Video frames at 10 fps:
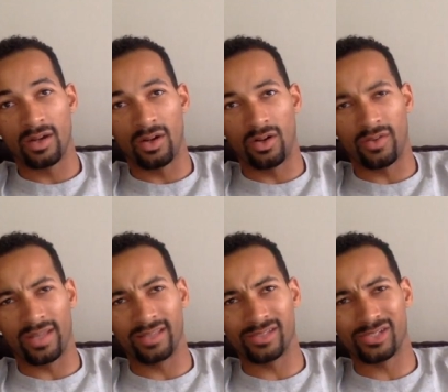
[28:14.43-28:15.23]
Oh,
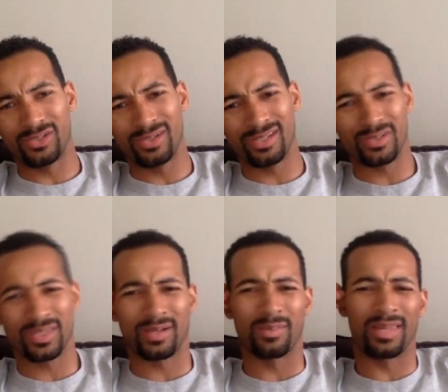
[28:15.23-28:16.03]
Valanciunas
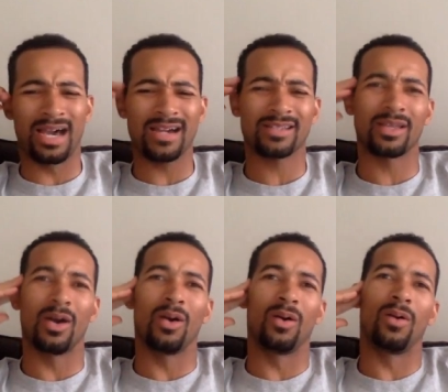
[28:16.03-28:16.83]
with a block,
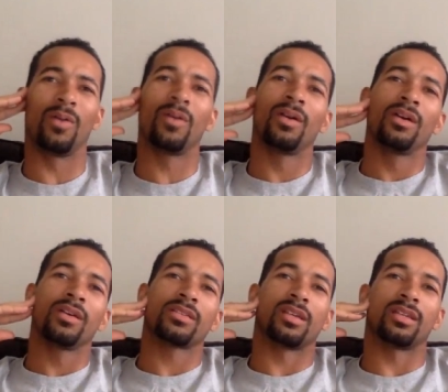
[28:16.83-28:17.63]
though.
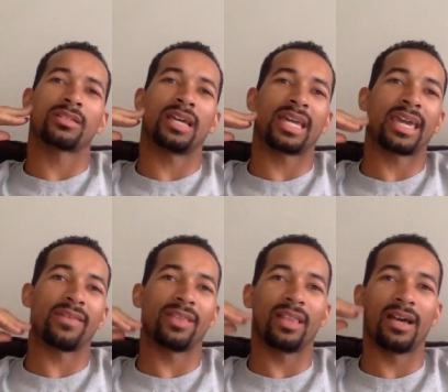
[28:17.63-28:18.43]
So it looks like
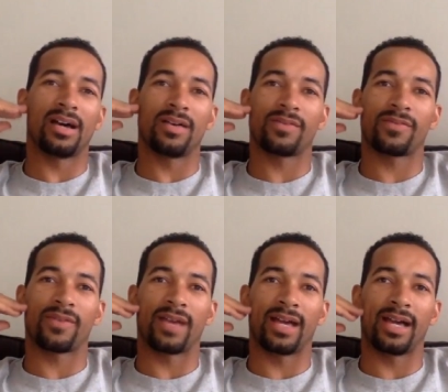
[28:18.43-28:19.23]
Kevin Love
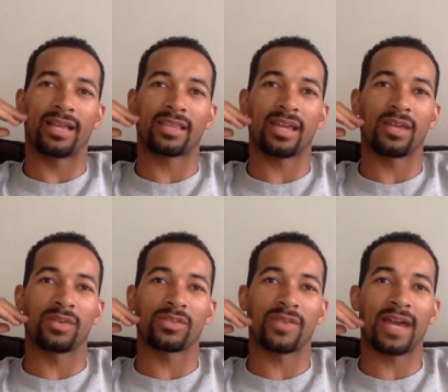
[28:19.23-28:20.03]
uh, thought
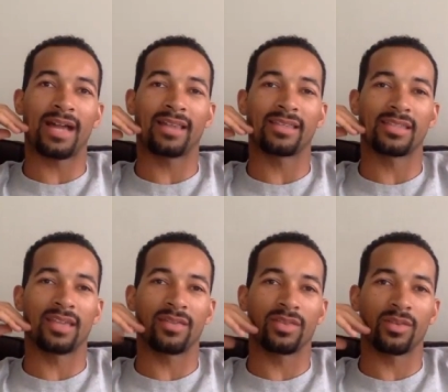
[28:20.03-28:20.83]
he was fouled. He's
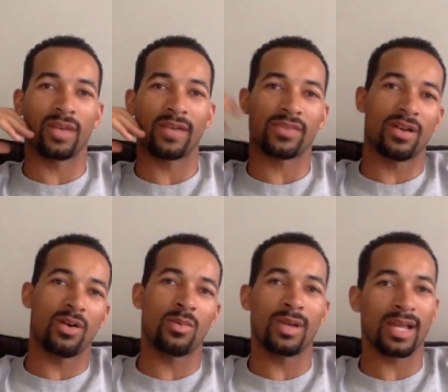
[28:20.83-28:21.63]
giving the ref
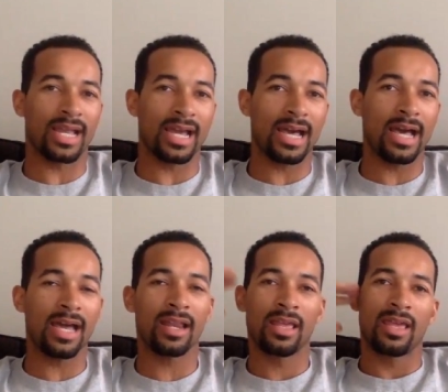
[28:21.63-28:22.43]
the oh my
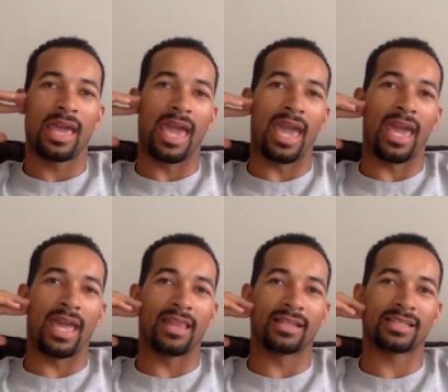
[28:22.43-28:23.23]
god,
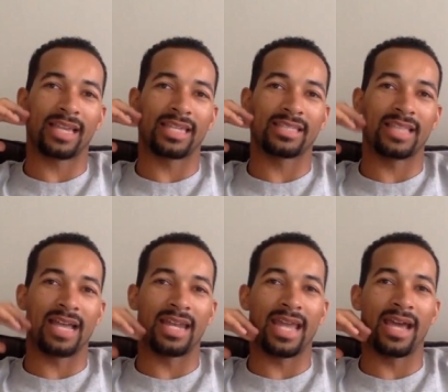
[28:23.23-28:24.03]
and looks like he's
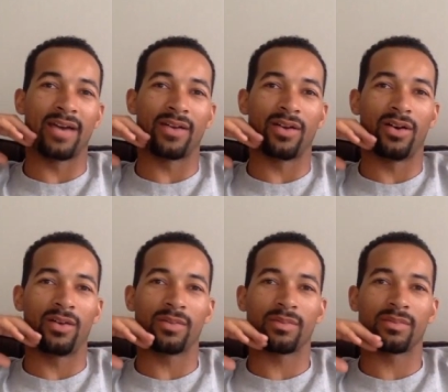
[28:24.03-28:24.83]
not down.
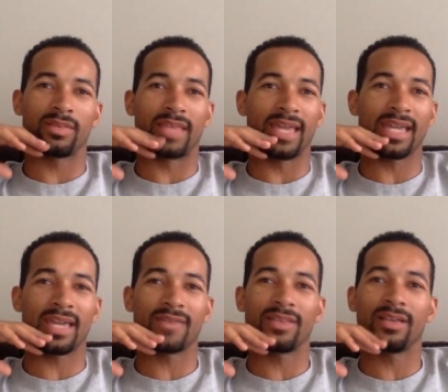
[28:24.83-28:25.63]
Oh,
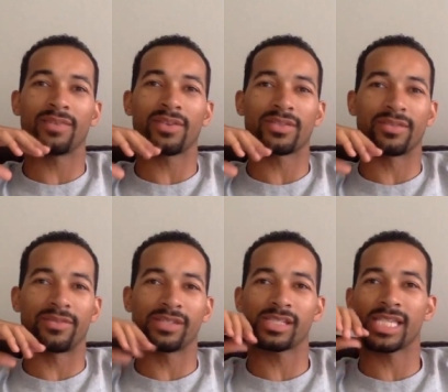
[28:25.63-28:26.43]
dang! Kevin Love throws
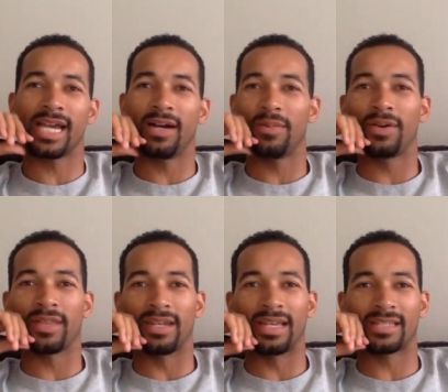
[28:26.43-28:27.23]
a vicious
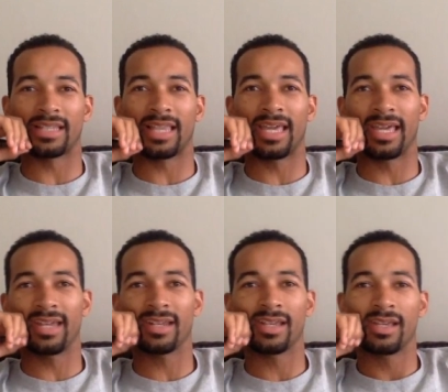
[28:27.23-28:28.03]
elbow that doesn't
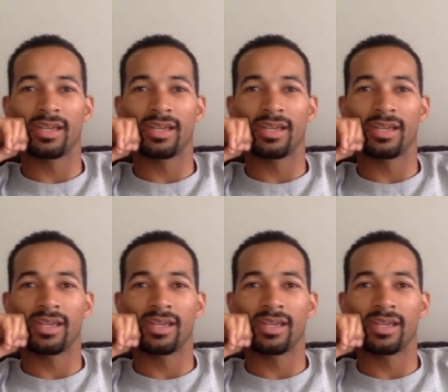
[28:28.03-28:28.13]
land.